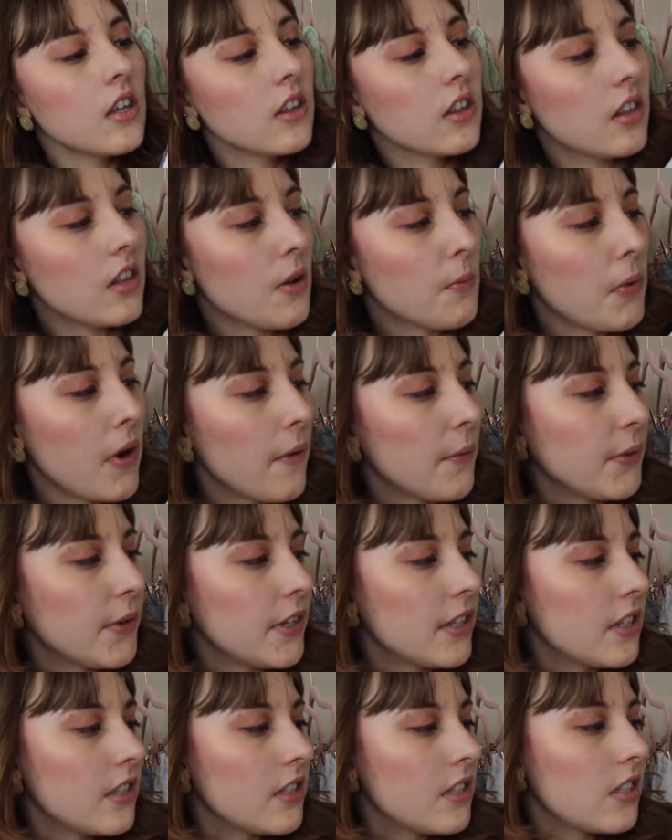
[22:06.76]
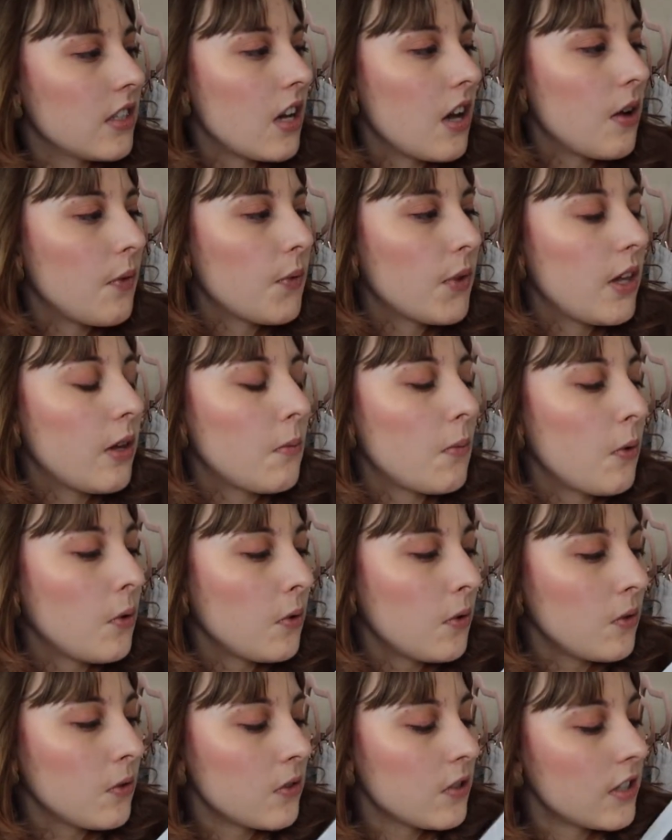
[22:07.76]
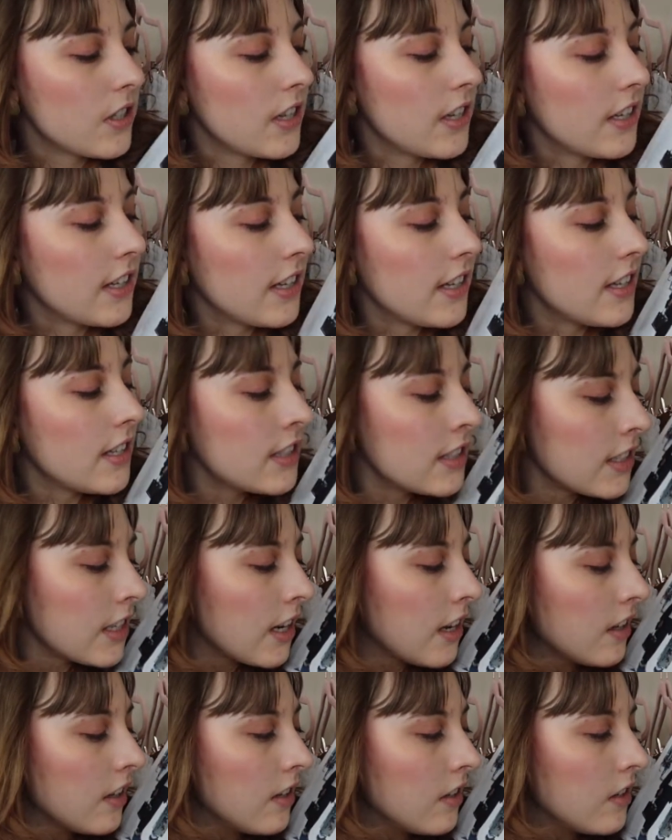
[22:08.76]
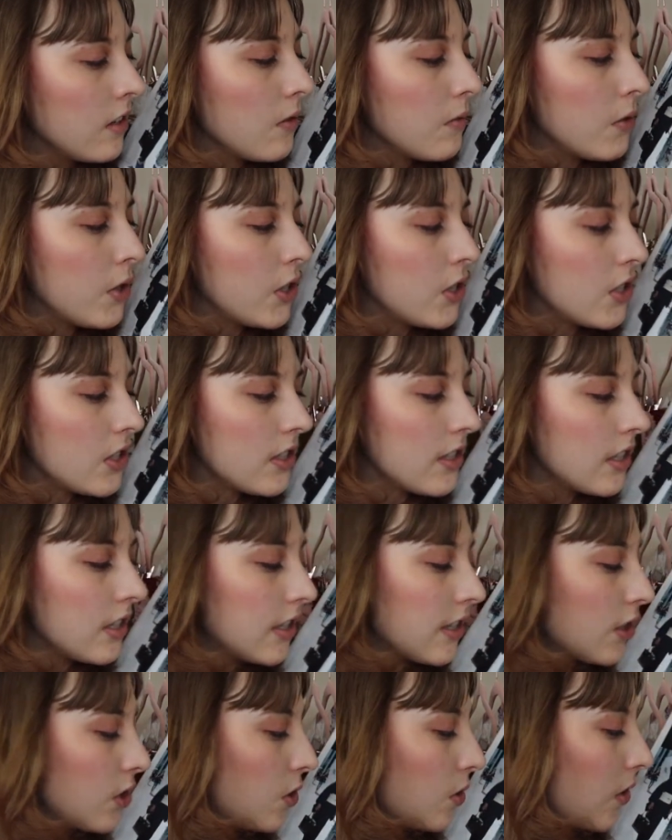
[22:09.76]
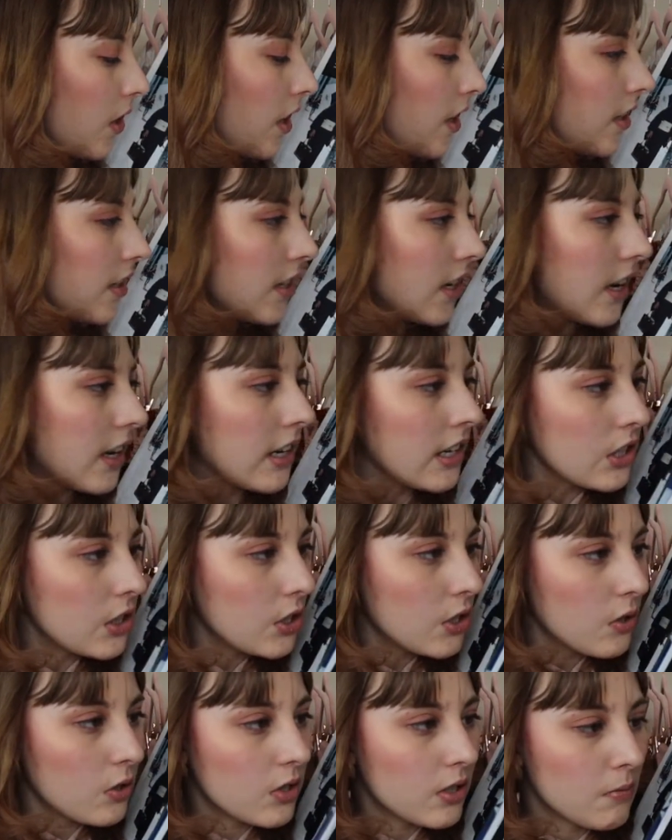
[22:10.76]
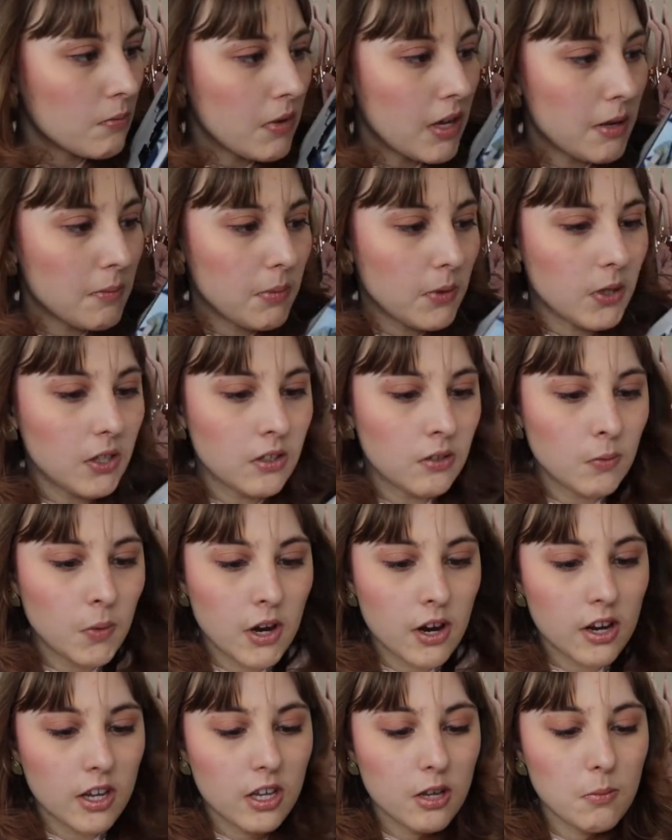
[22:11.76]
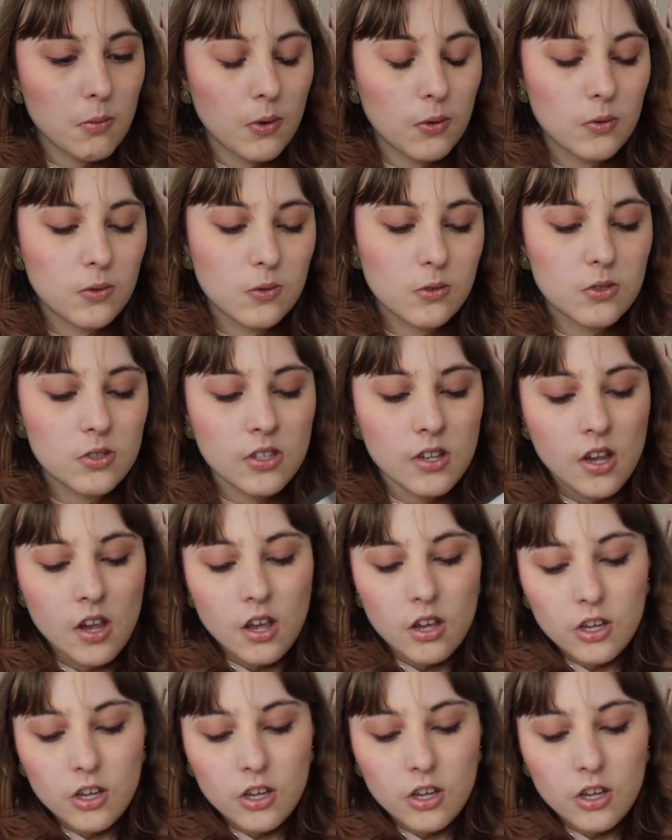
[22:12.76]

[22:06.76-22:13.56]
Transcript: the prevalence of kimonos in Ginza, which is a district, and it shows some people wearing kimonos.